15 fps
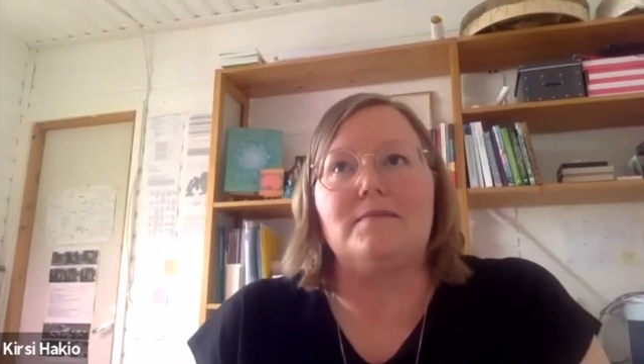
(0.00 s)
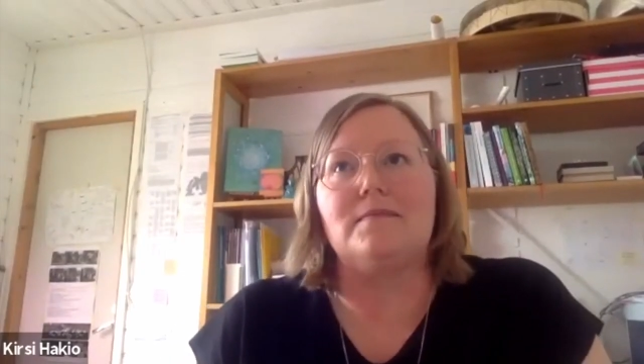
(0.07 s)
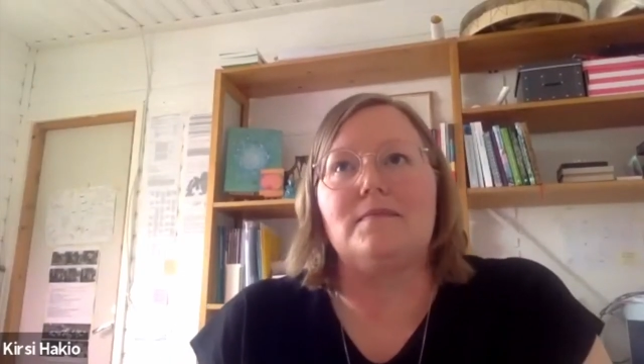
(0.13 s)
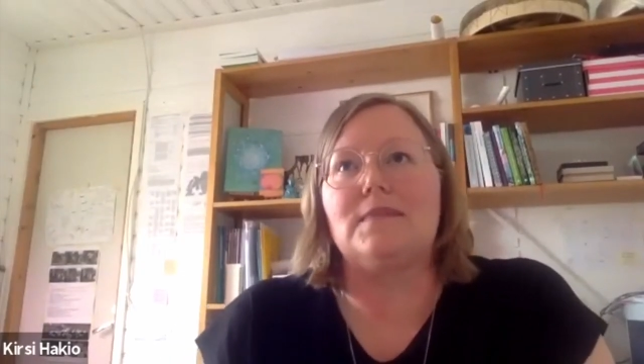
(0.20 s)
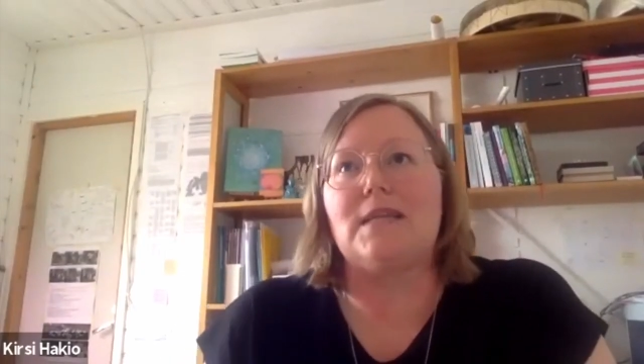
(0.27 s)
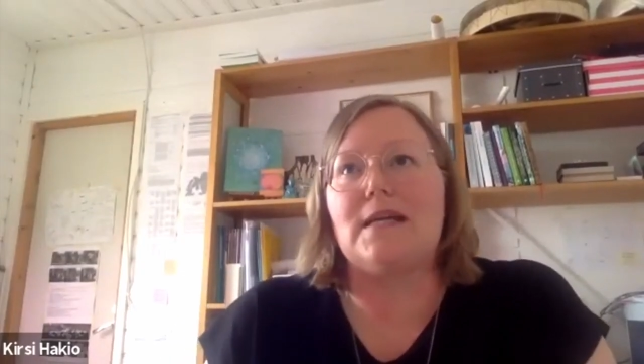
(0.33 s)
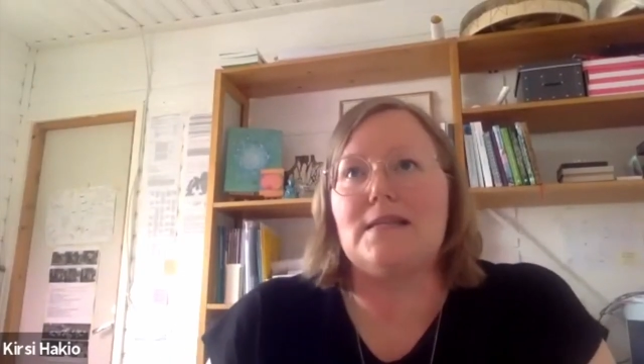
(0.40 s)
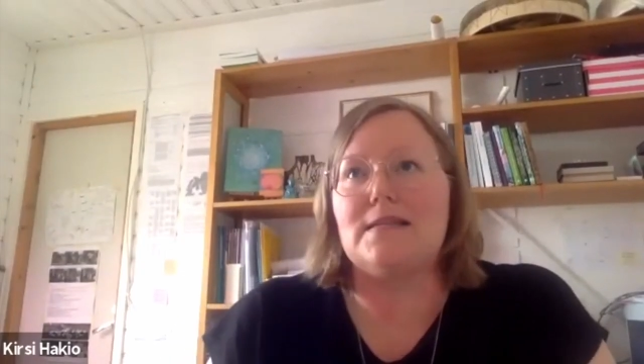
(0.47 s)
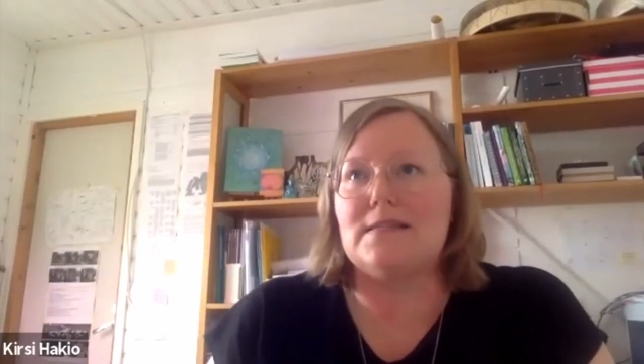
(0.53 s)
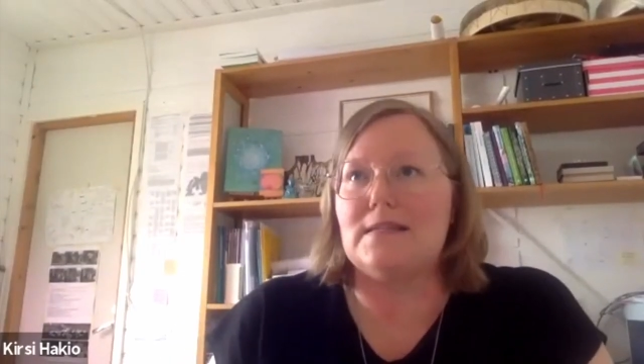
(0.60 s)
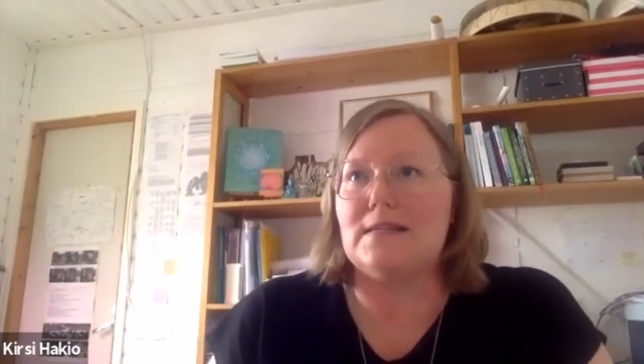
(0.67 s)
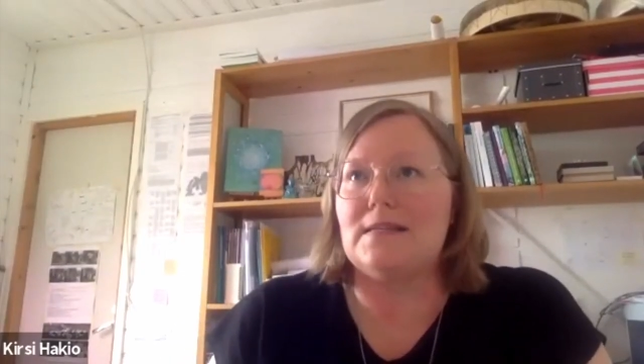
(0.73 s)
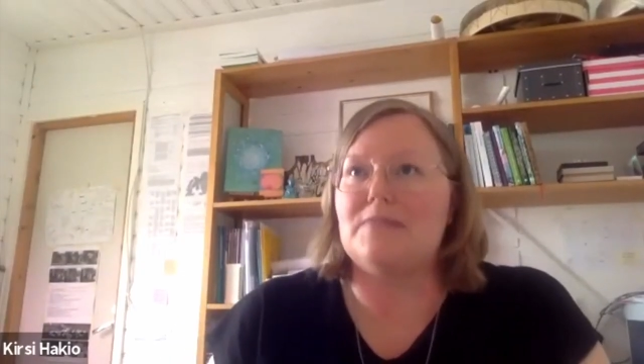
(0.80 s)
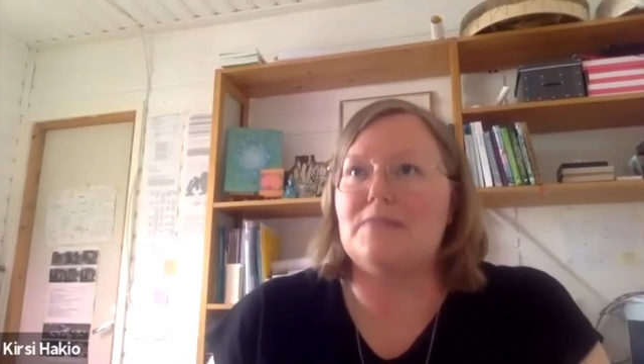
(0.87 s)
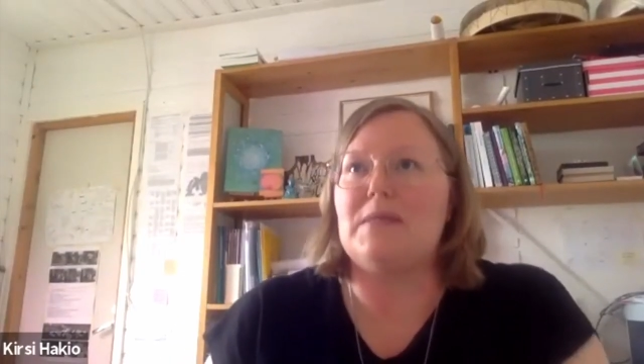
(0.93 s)
nice,
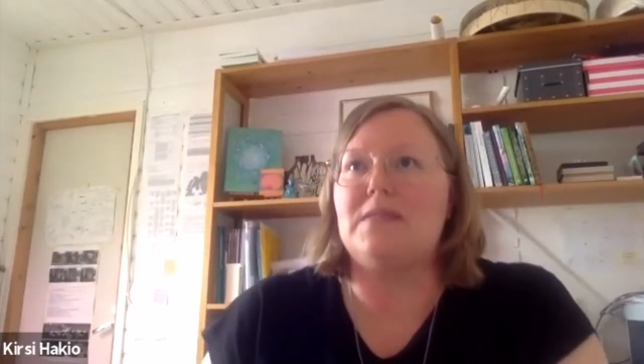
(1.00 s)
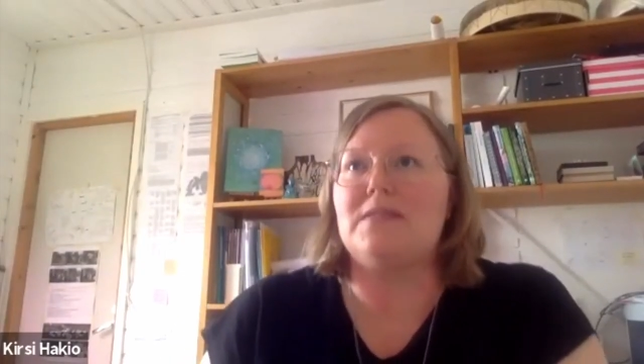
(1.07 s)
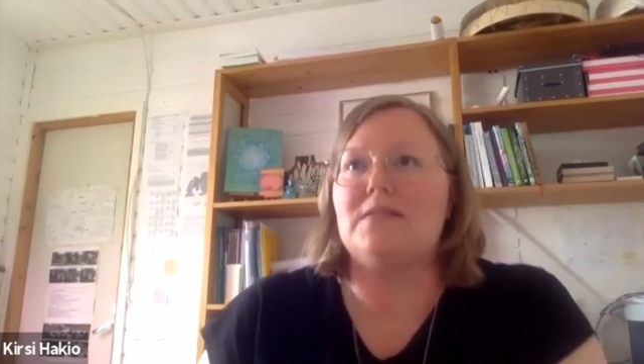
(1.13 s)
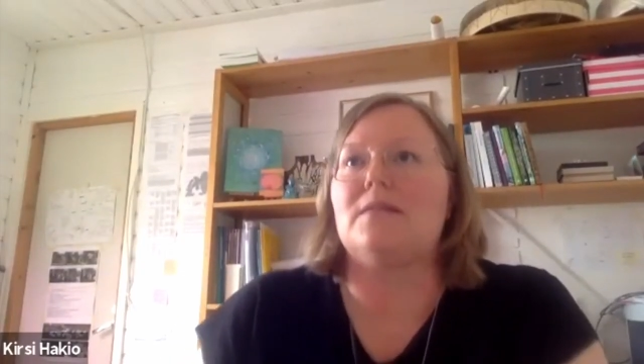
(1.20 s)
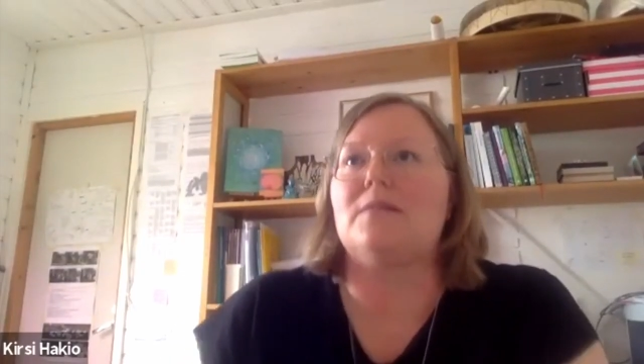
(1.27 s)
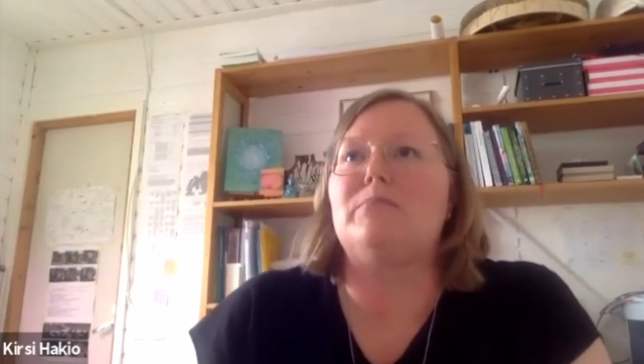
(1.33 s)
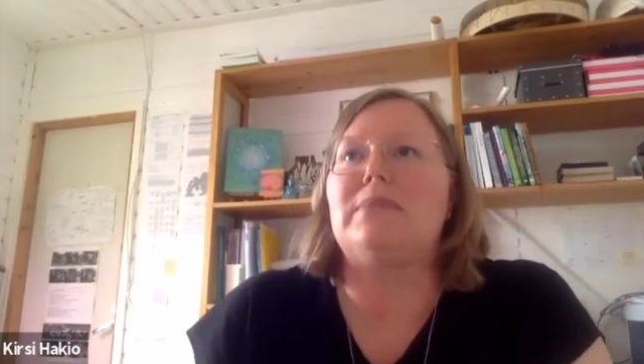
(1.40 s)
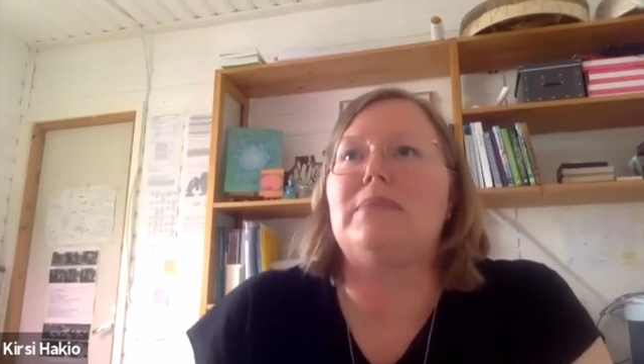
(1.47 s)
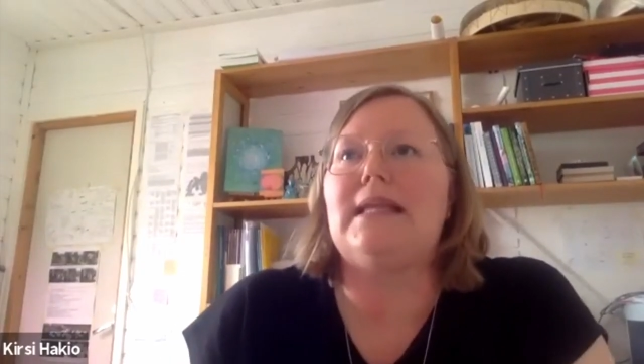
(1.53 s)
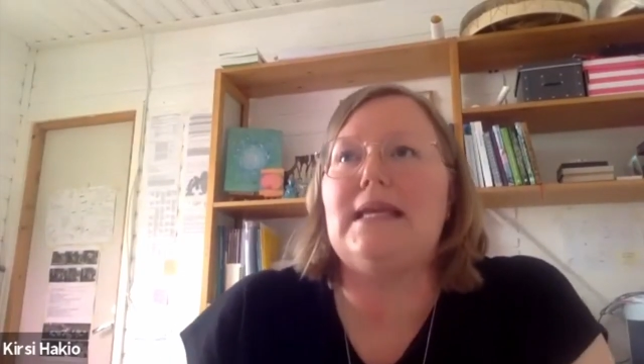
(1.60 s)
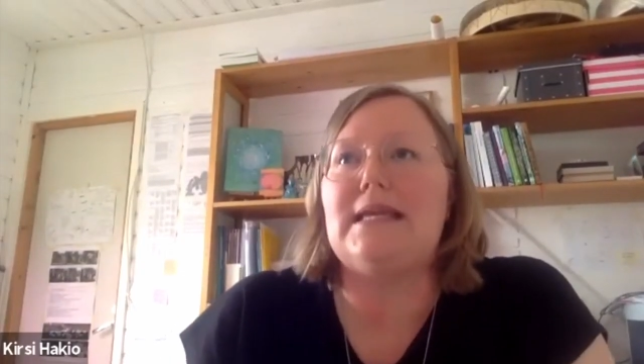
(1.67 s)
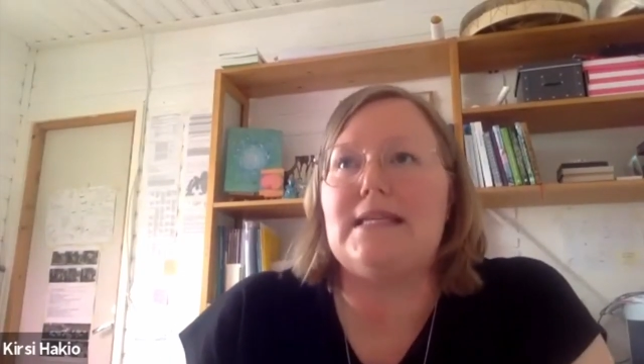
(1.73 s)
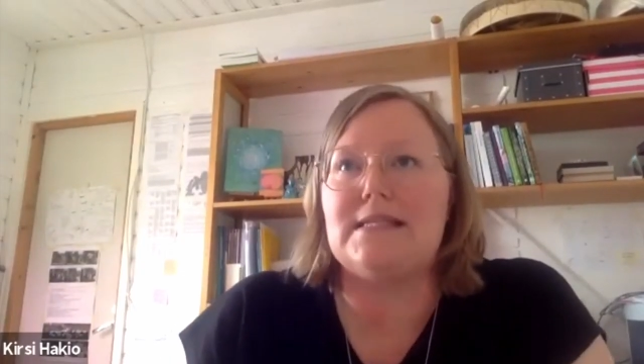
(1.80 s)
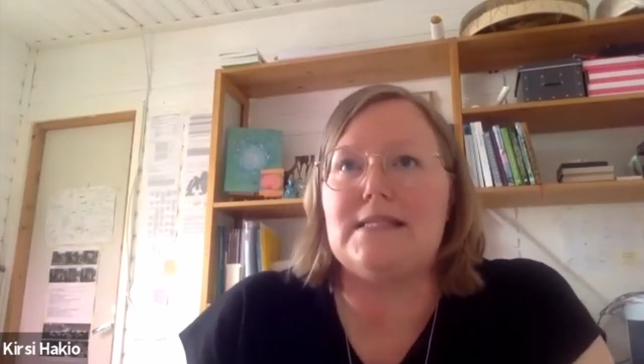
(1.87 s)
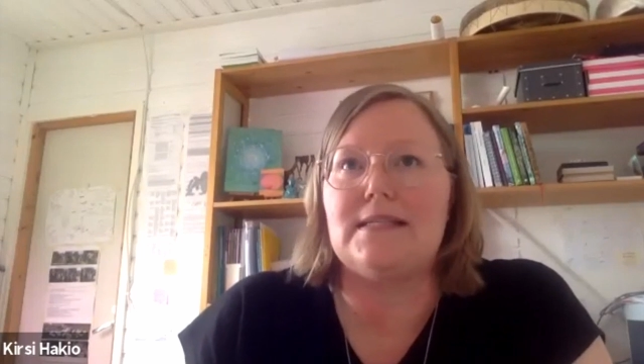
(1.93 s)
special
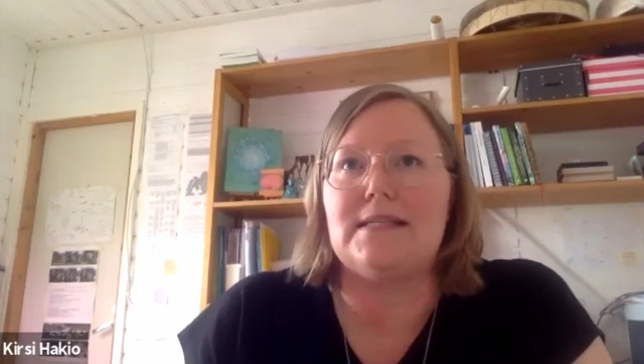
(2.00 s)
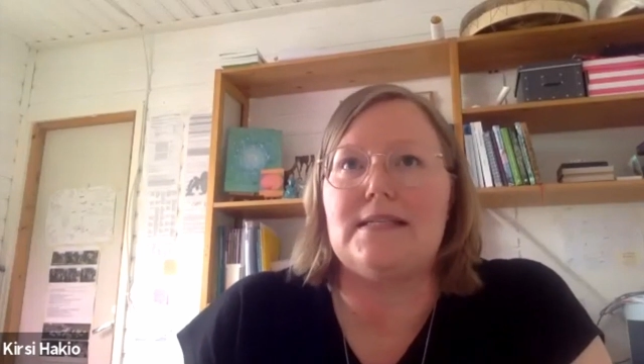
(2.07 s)
place.